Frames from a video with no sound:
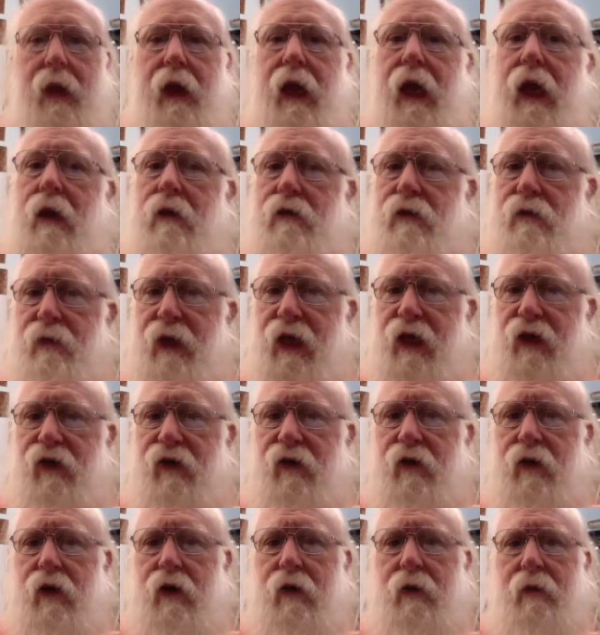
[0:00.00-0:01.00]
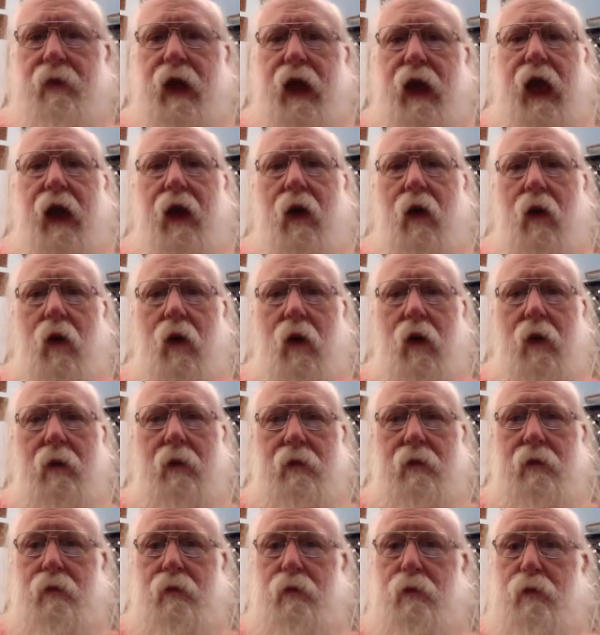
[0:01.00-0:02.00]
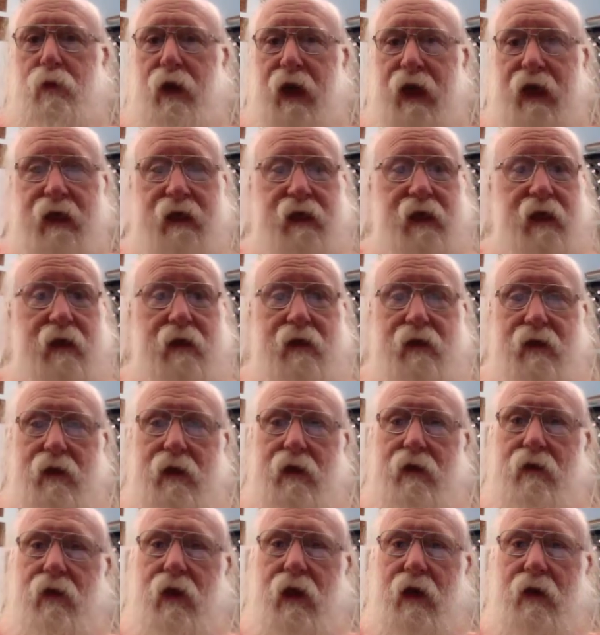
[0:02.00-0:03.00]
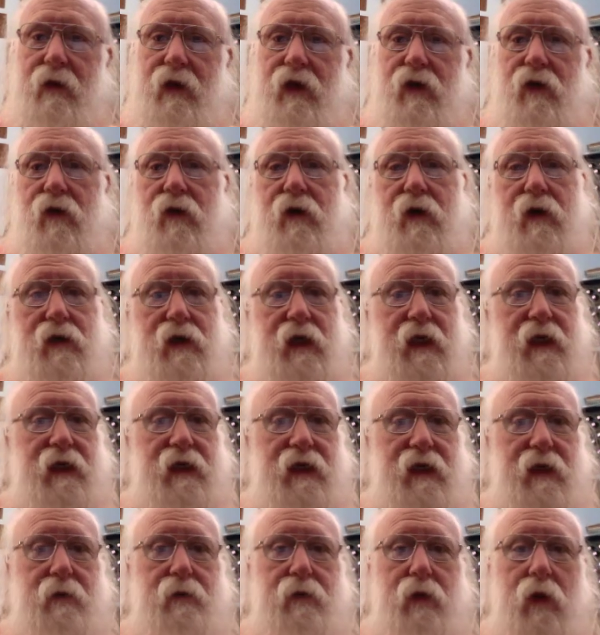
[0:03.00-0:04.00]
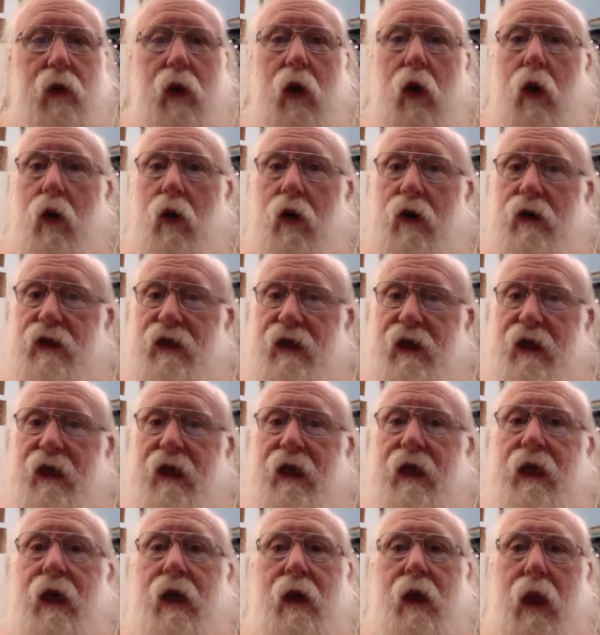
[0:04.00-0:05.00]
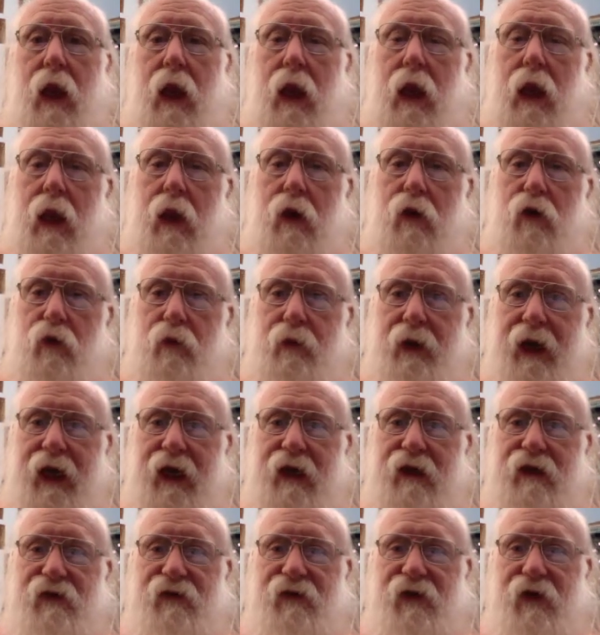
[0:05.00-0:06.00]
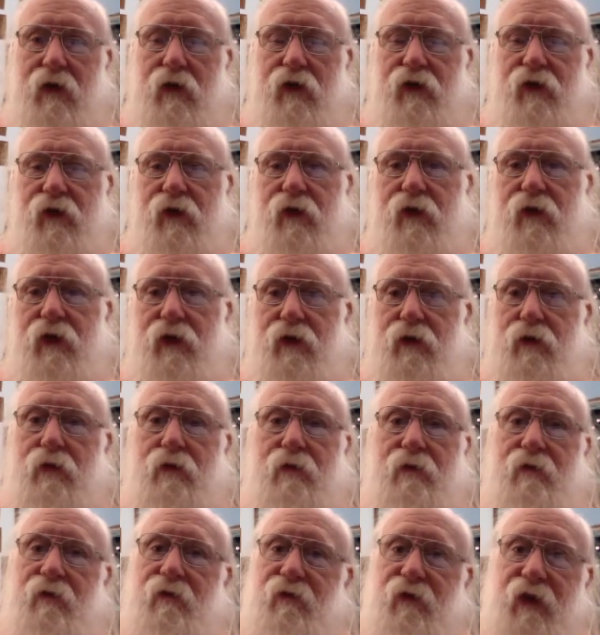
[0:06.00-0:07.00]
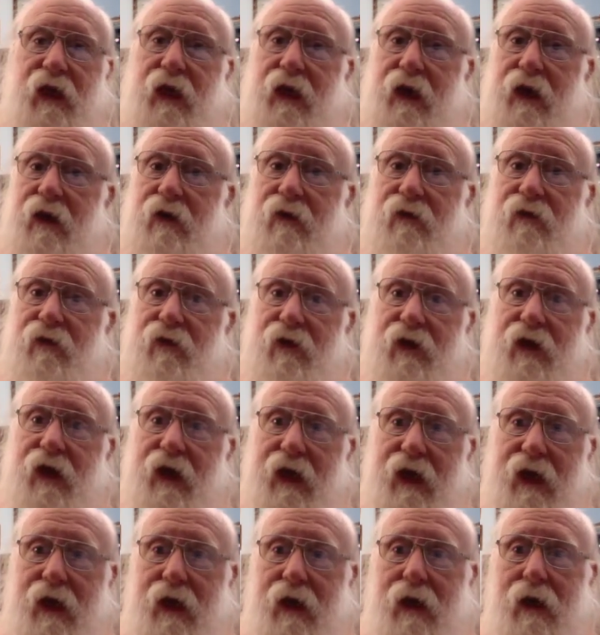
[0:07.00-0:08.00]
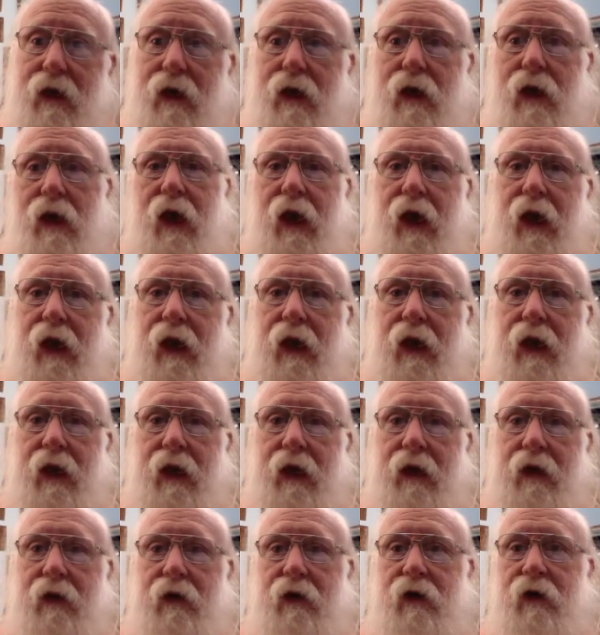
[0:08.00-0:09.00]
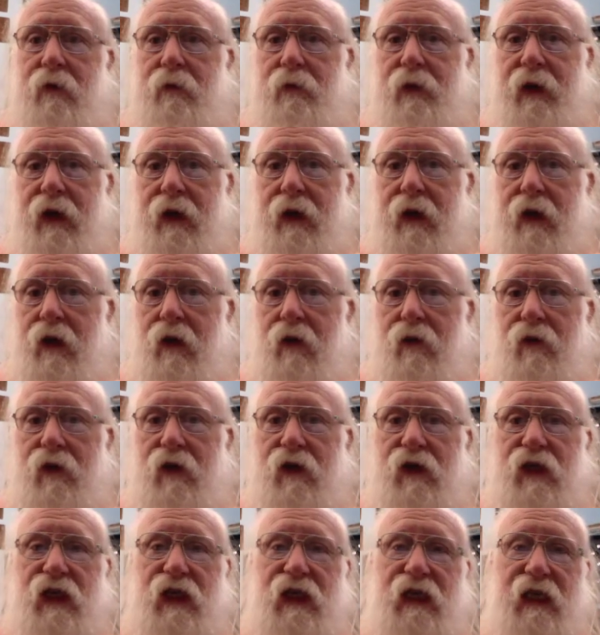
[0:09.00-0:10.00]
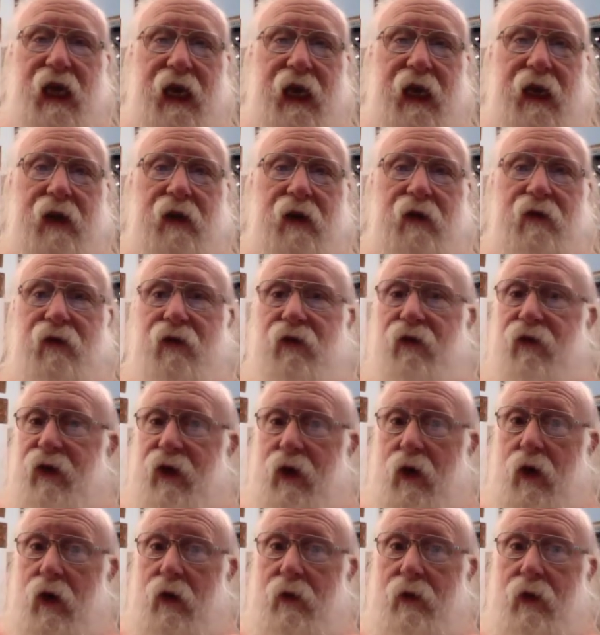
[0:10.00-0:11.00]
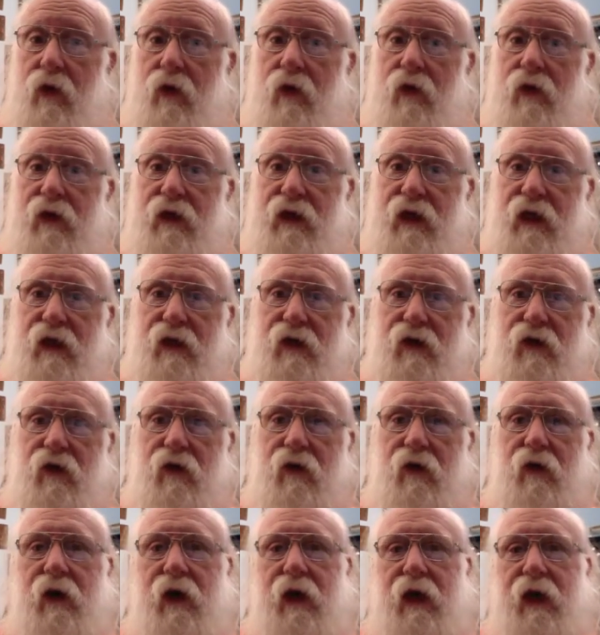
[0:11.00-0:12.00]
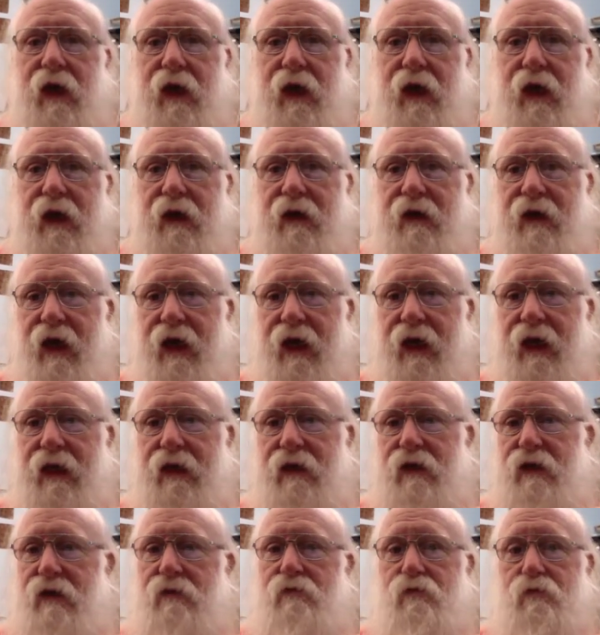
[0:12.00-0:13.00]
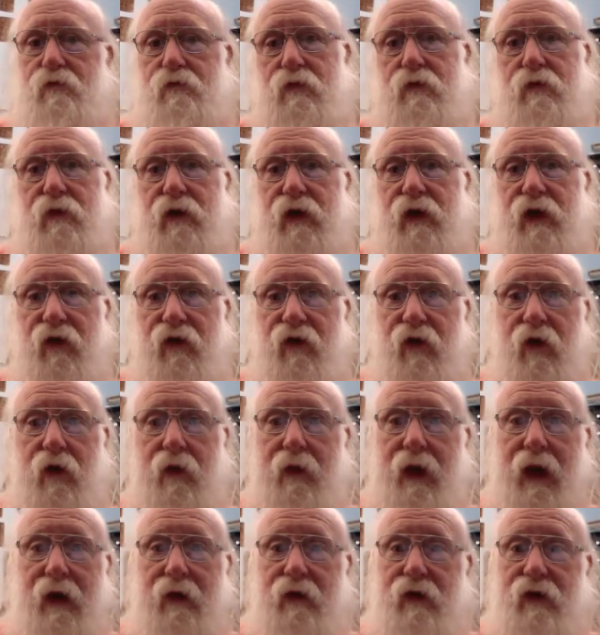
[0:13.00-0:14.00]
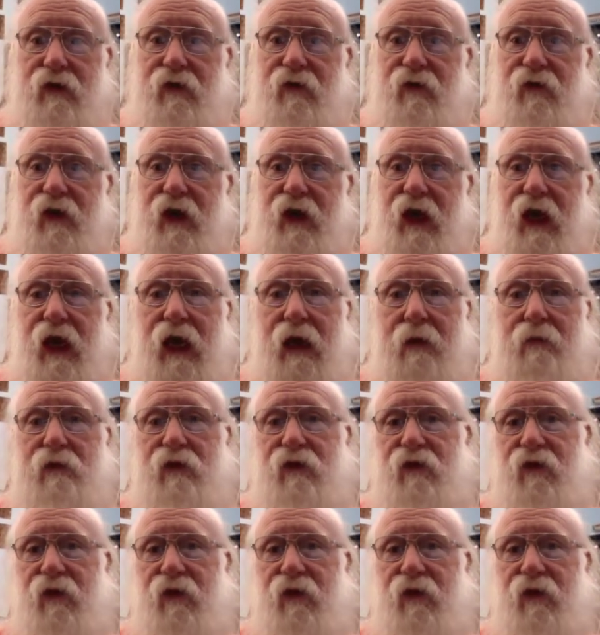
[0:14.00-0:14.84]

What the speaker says: As mentioned, our basic slew limiter is a simple RC low-pass filter. You feed in Vn, and depending on the setting of a variable resistor, it takes different amounts of times